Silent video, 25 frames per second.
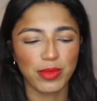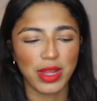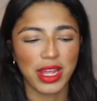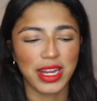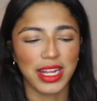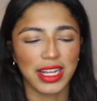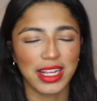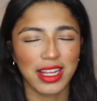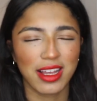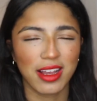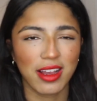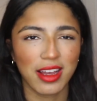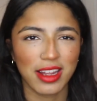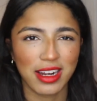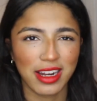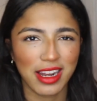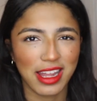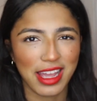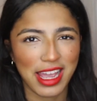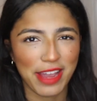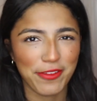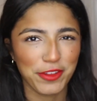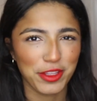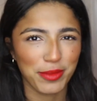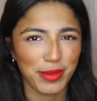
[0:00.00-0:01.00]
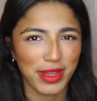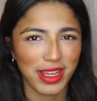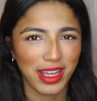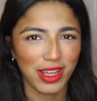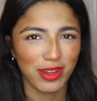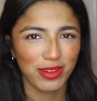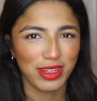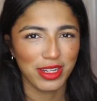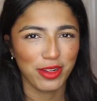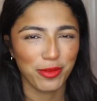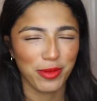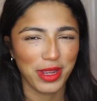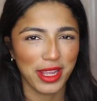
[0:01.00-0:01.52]
And I kind of like having them
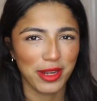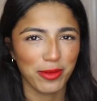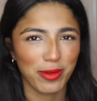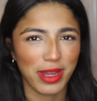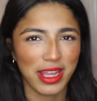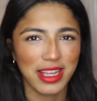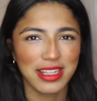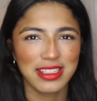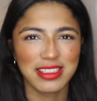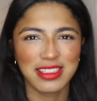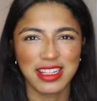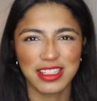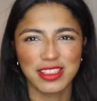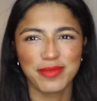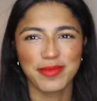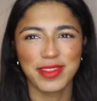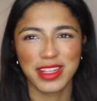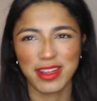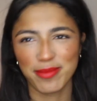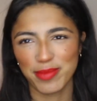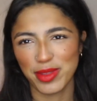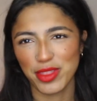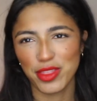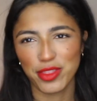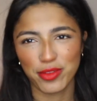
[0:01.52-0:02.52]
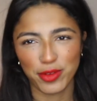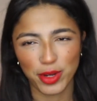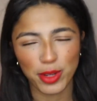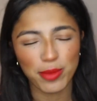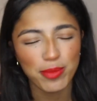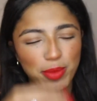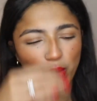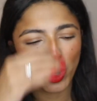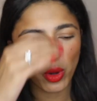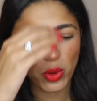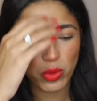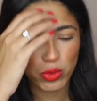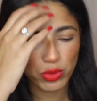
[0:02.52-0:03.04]
out in a weird way because it's like something I've been through.
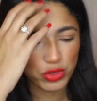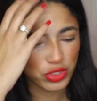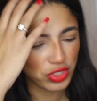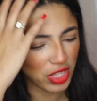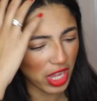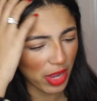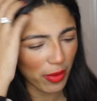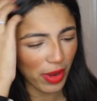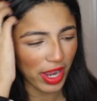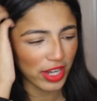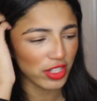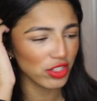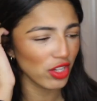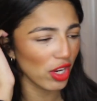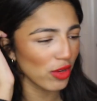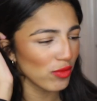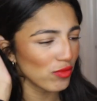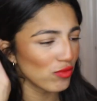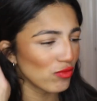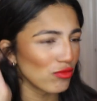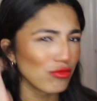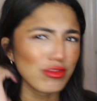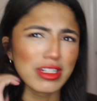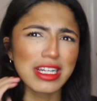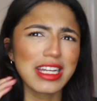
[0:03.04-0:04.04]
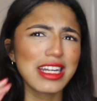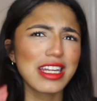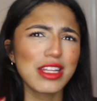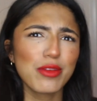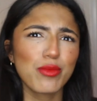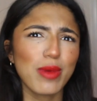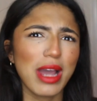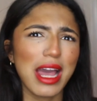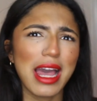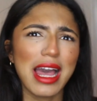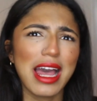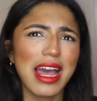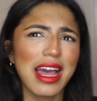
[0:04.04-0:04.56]
But also, I don't really
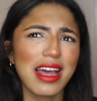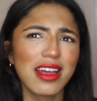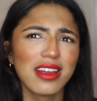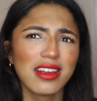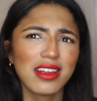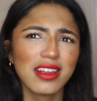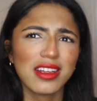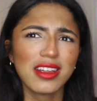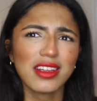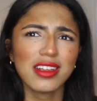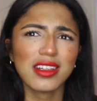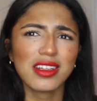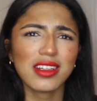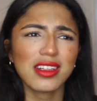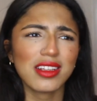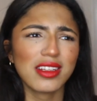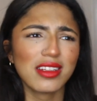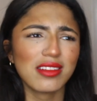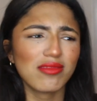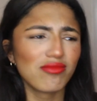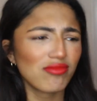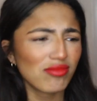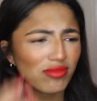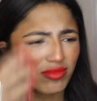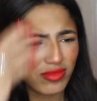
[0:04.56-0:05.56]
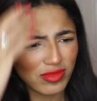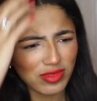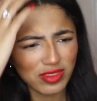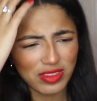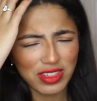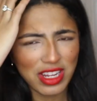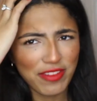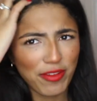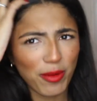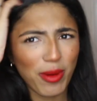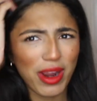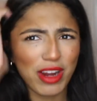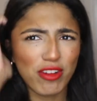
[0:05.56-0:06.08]
wear
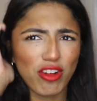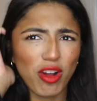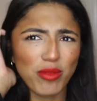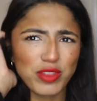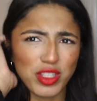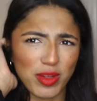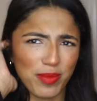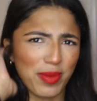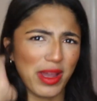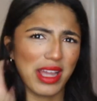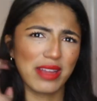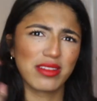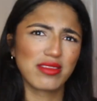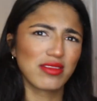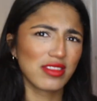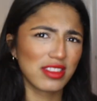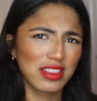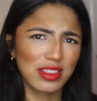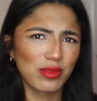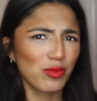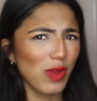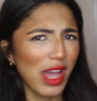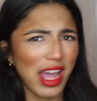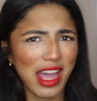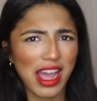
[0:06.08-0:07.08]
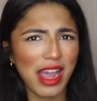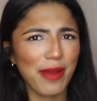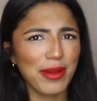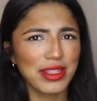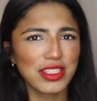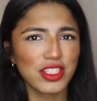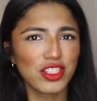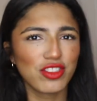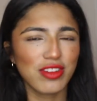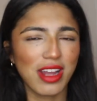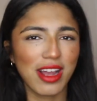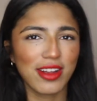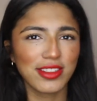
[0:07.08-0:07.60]
if I wear a crop top, I wear high
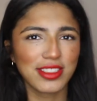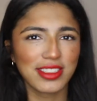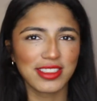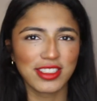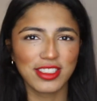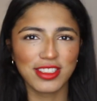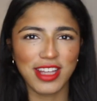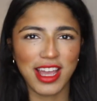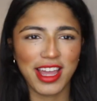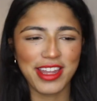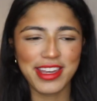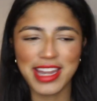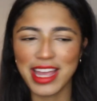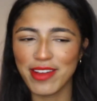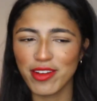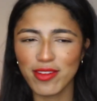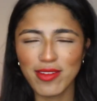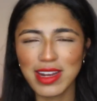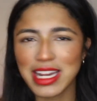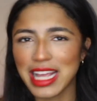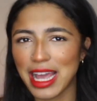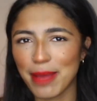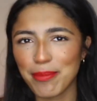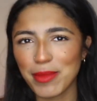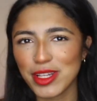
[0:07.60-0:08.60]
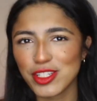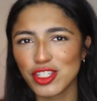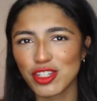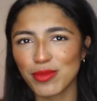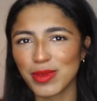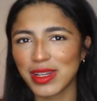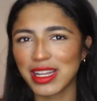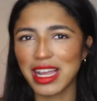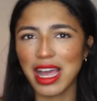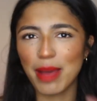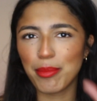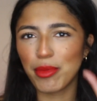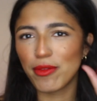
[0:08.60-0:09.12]
high-waisted trousers. I never really had my
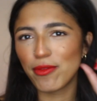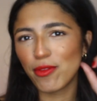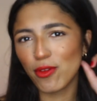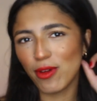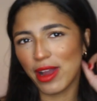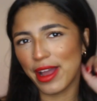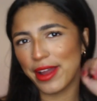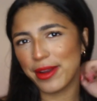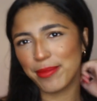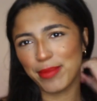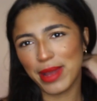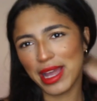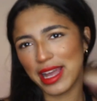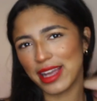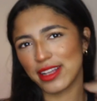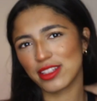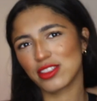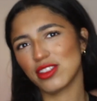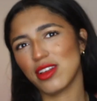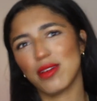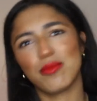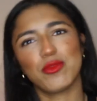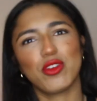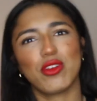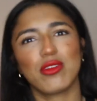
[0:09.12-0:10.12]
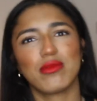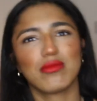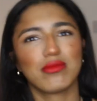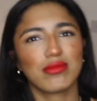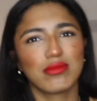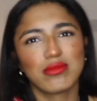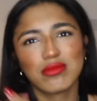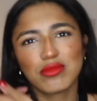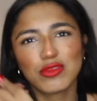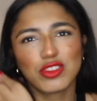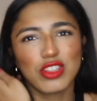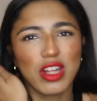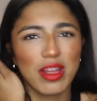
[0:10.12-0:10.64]
stomach out before I had a bag, so I'm not.
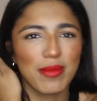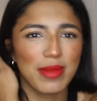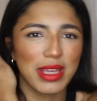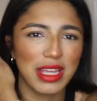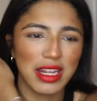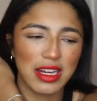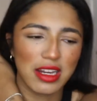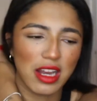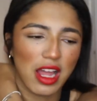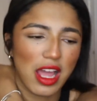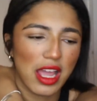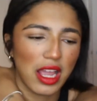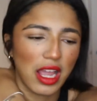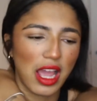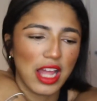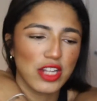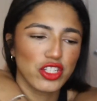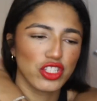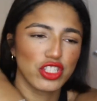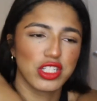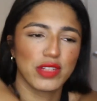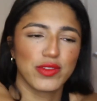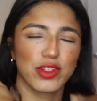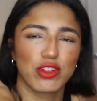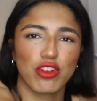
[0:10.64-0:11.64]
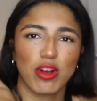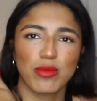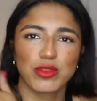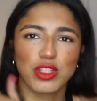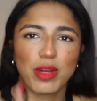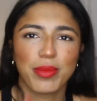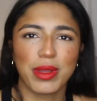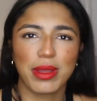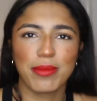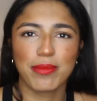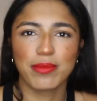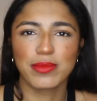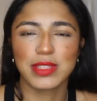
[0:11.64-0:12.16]
Do you know what I mean? Like, I just love a crop
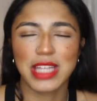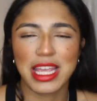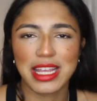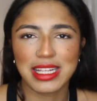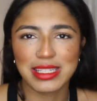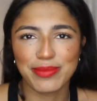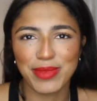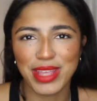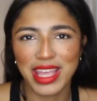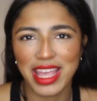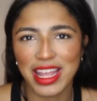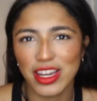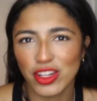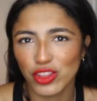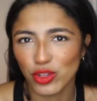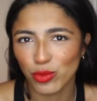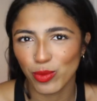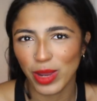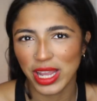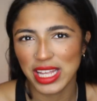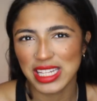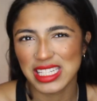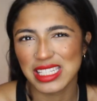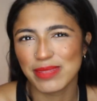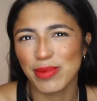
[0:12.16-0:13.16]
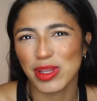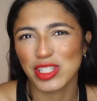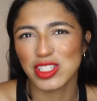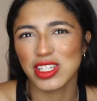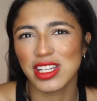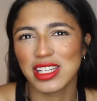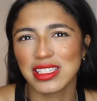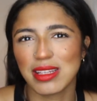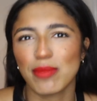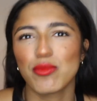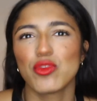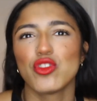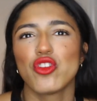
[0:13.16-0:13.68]
top. It takes me in at the waist,
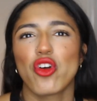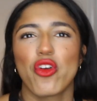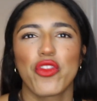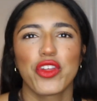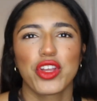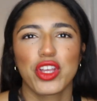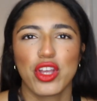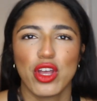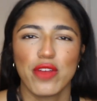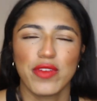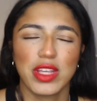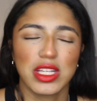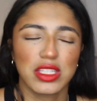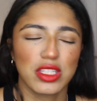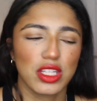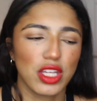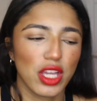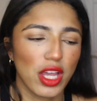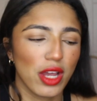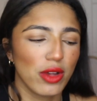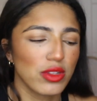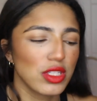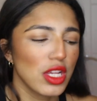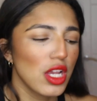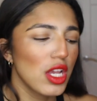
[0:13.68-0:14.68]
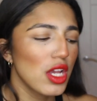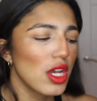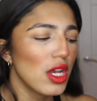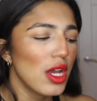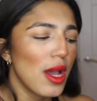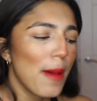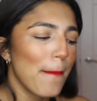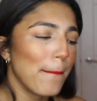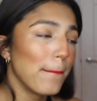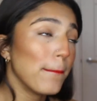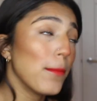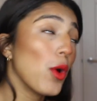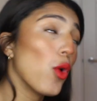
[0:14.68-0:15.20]
especially because I'm not the curviest of girls.
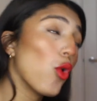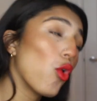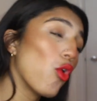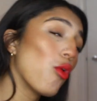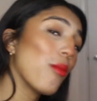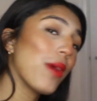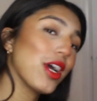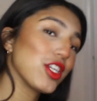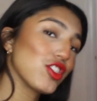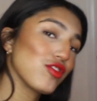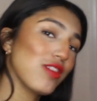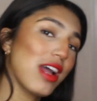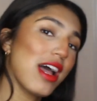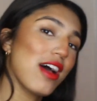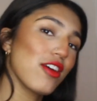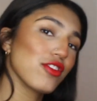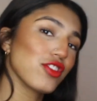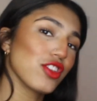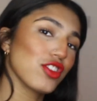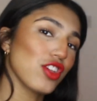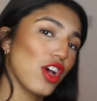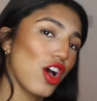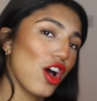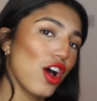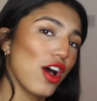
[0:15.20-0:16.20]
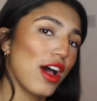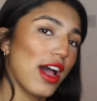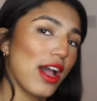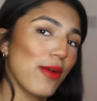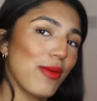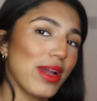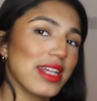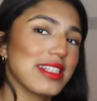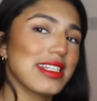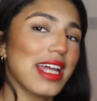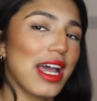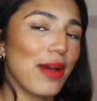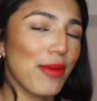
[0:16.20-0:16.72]
All my trousers are high
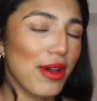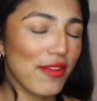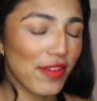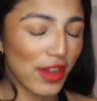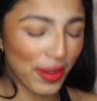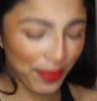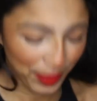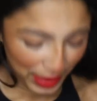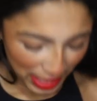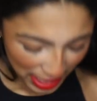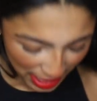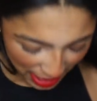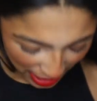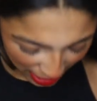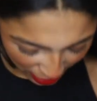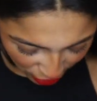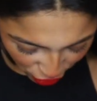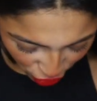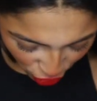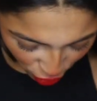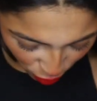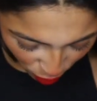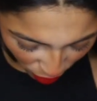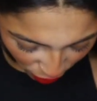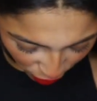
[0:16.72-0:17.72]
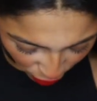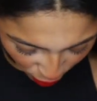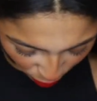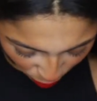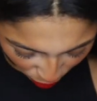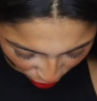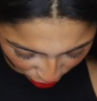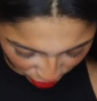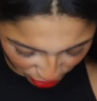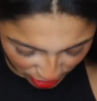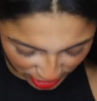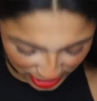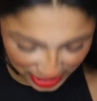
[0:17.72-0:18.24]
waist. However, I do want the
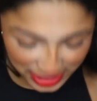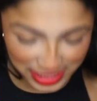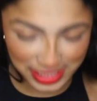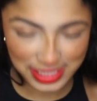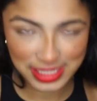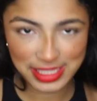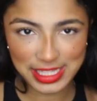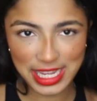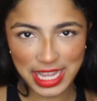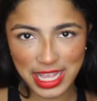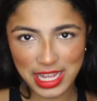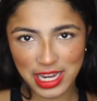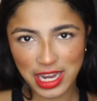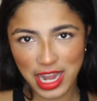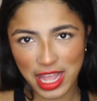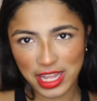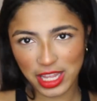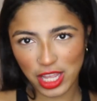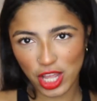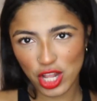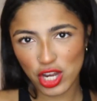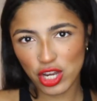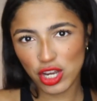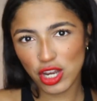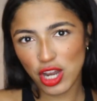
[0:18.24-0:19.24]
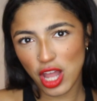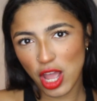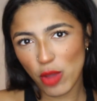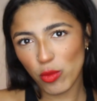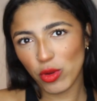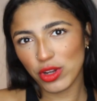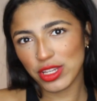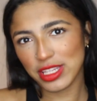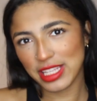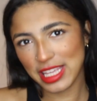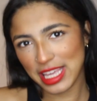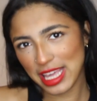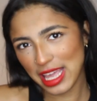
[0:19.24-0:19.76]
ones that sit like
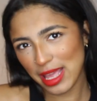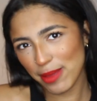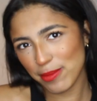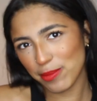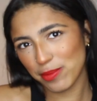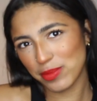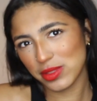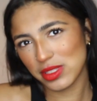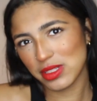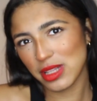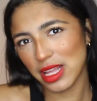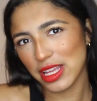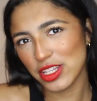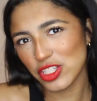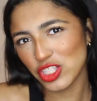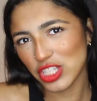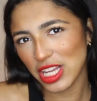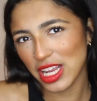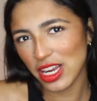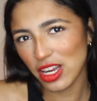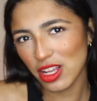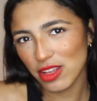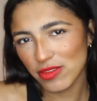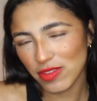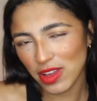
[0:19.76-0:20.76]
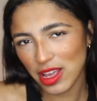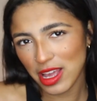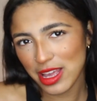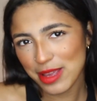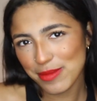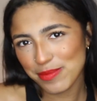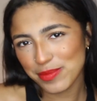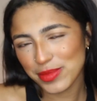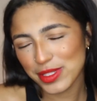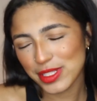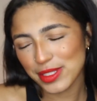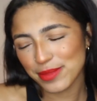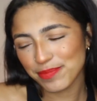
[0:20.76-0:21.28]
low on your hips, like J Lo
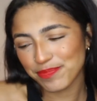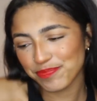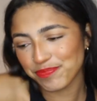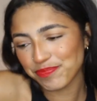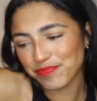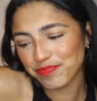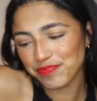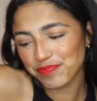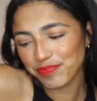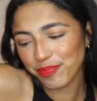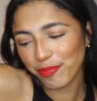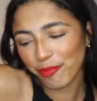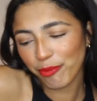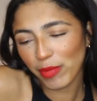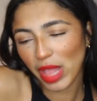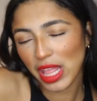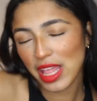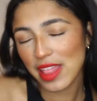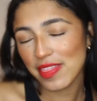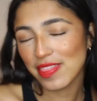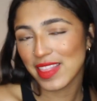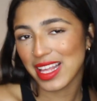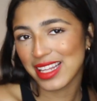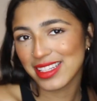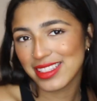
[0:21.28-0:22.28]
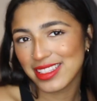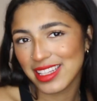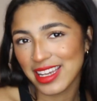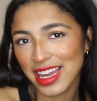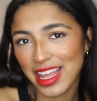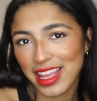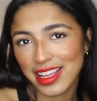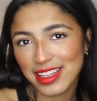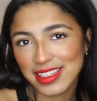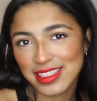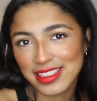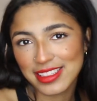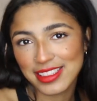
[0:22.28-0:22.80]
vibes. That's the
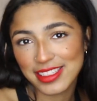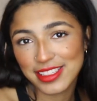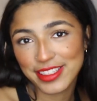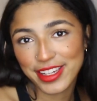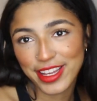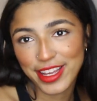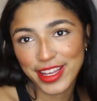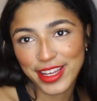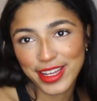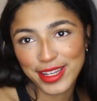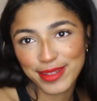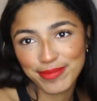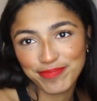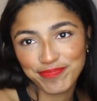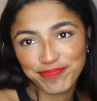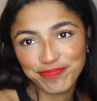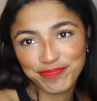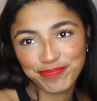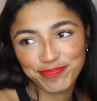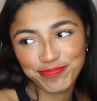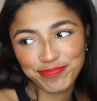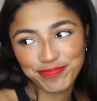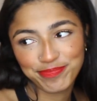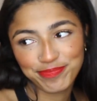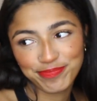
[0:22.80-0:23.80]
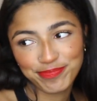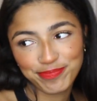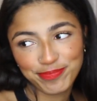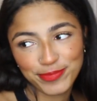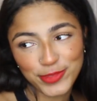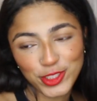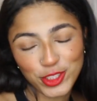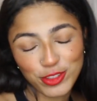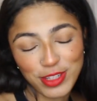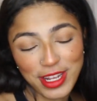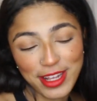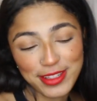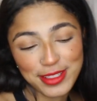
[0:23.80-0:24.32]
next uh,
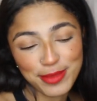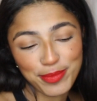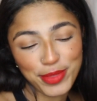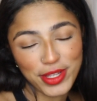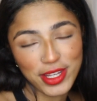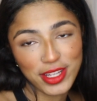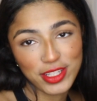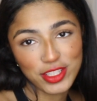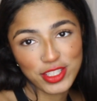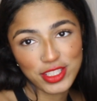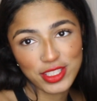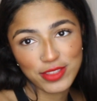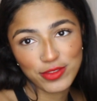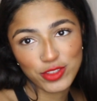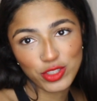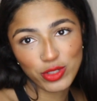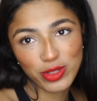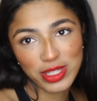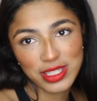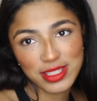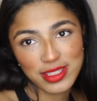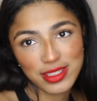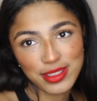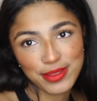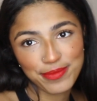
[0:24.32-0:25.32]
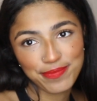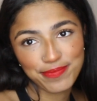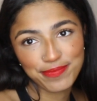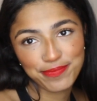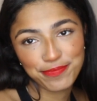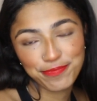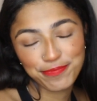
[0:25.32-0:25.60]
trouser purchase of choice.